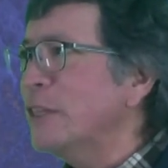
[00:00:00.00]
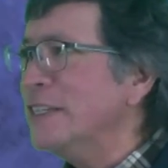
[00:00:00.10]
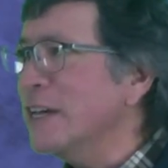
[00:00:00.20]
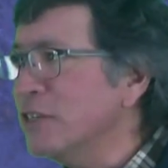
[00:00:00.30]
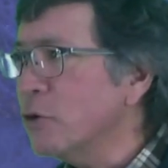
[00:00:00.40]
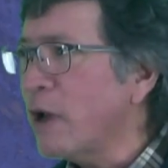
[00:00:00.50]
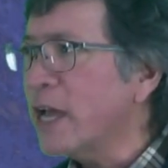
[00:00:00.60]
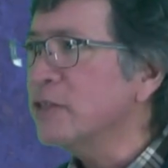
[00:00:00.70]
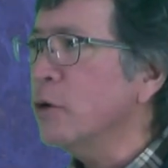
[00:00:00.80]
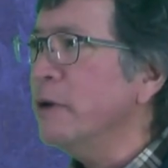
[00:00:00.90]
these ice
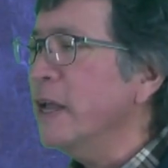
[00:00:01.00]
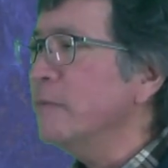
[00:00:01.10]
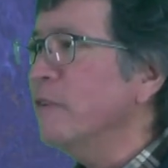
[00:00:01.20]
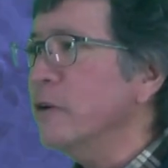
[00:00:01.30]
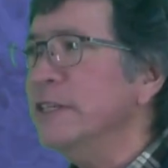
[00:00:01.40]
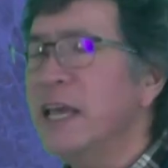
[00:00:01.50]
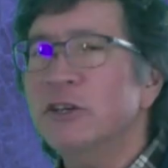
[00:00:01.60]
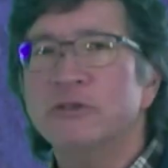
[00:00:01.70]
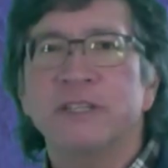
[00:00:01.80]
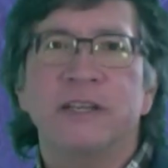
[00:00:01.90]
cracks opening up, very
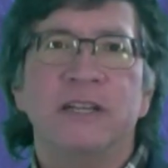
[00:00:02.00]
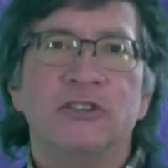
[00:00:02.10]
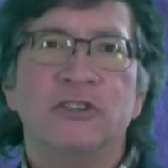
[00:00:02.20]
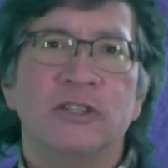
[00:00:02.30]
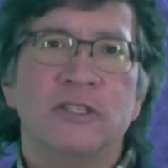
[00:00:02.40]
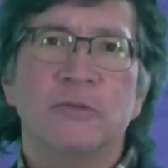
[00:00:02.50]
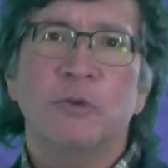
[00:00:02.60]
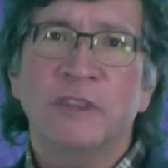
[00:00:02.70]
dangerous conditions